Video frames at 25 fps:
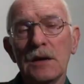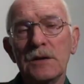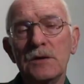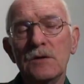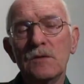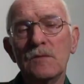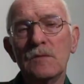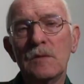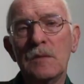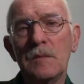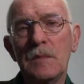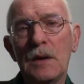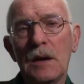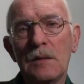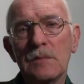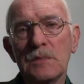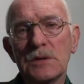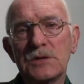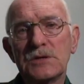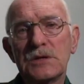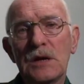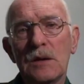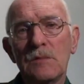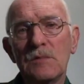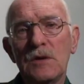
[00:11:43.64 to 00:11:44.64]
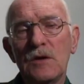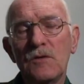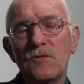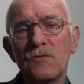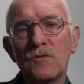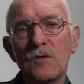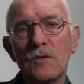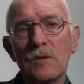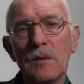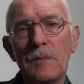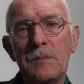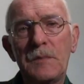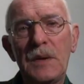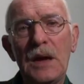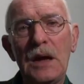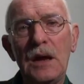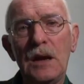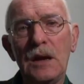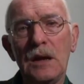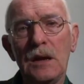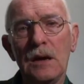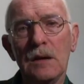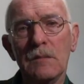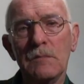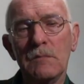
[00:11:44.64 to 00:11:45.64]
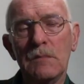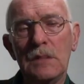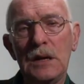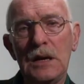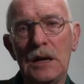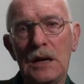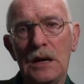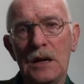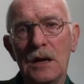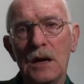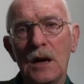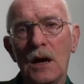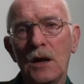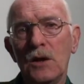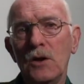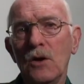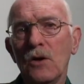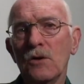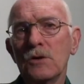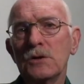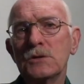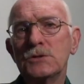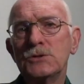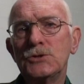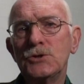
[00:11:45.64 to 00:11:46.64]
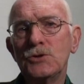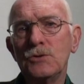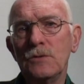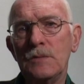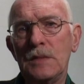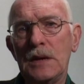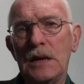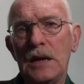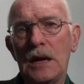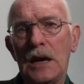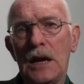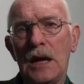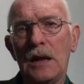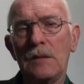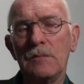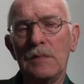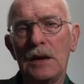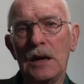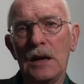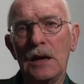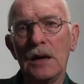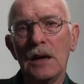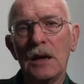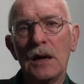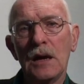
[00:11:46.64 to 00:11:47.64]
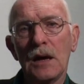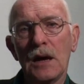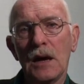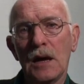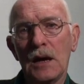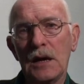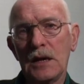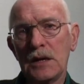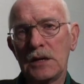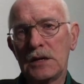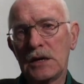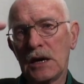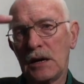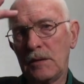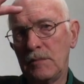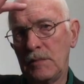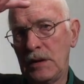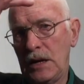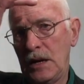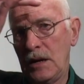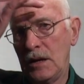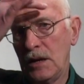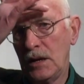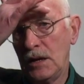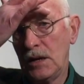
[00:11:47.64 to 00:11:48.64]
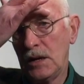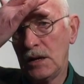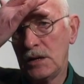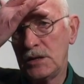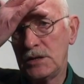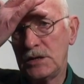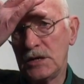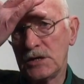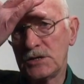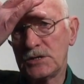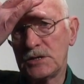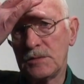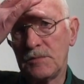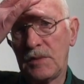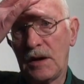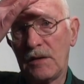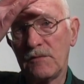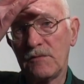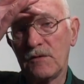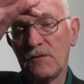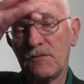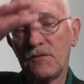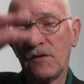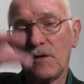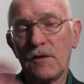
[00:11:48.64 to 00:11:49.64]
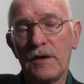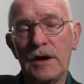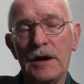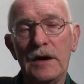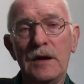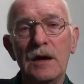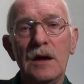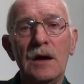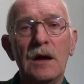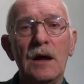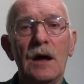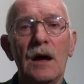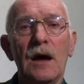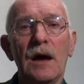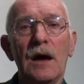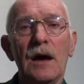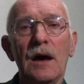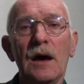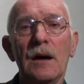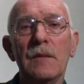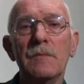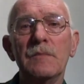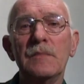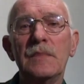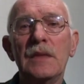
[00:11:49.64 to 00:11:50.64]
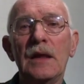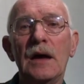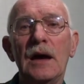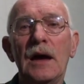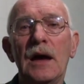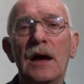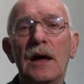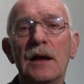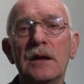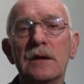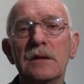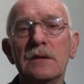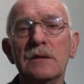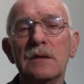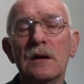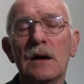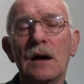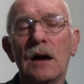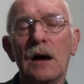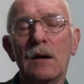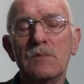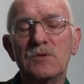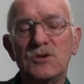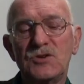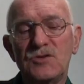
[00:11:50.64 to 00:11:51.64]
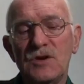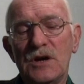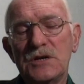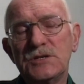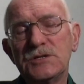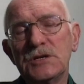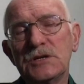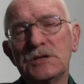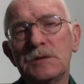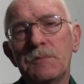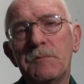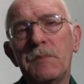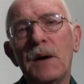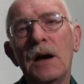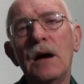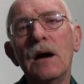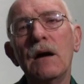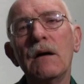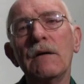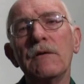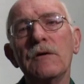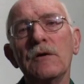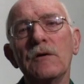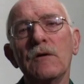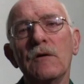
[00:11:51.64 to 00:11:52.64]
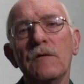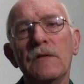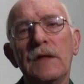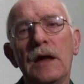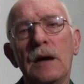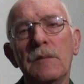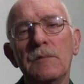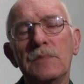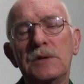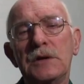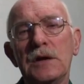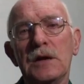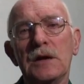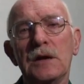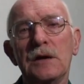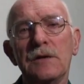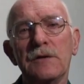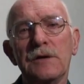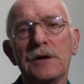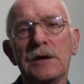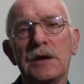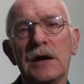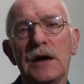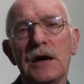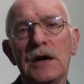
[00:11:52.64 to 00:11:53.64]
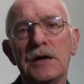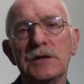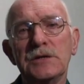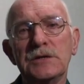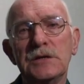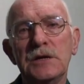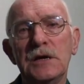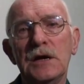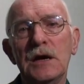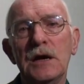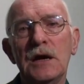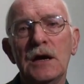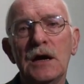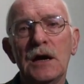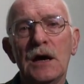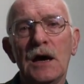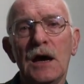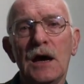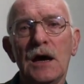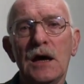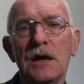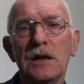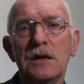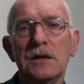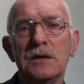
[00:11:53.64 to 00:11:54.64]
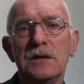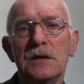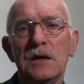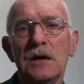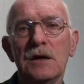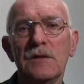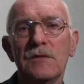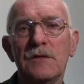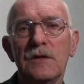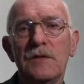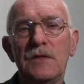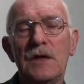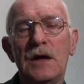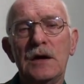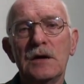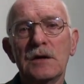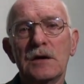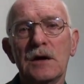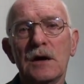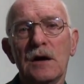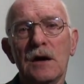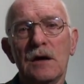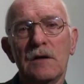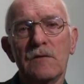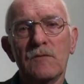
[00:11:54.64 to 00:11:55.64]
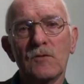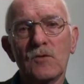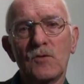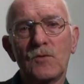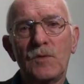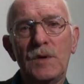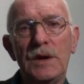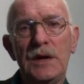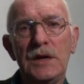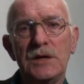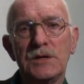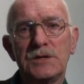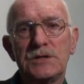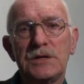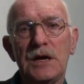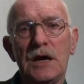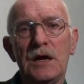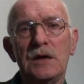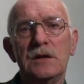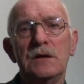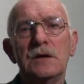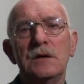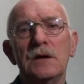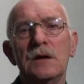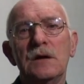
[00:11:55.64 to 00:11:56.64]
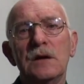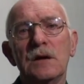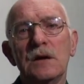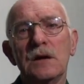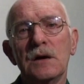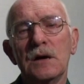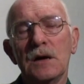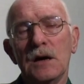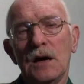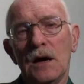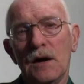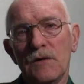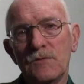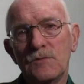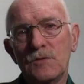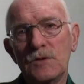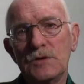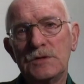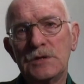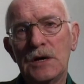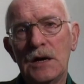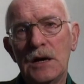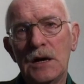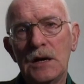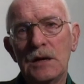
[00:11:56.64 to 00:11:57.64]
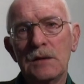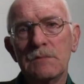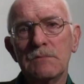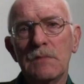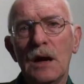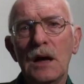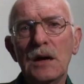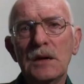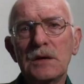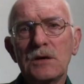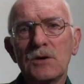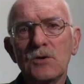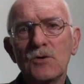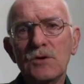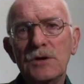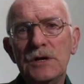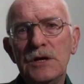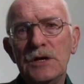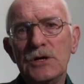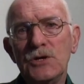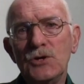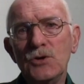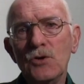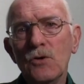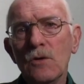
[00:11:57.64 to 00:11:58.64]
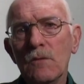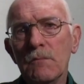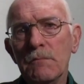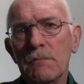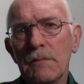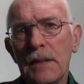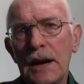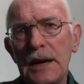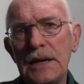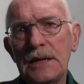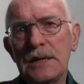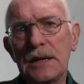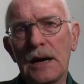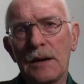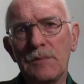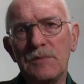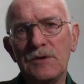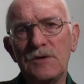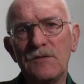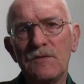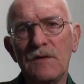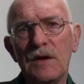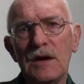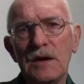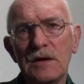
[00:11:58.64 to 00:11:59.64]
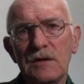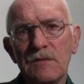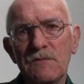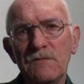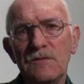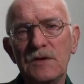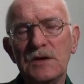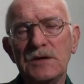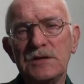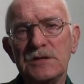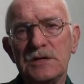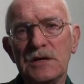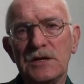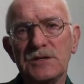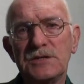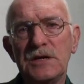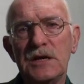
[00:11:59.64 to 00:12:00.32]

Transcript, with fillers: I do remember somebody threw a penny at me, not to me, at me, and it cut me just above the forehead. Um, and I was dressed as a pirate on that particular occasion, and uh, the then Carnival Queen said uh, afterwards, My goodness, your makeup is very convincing.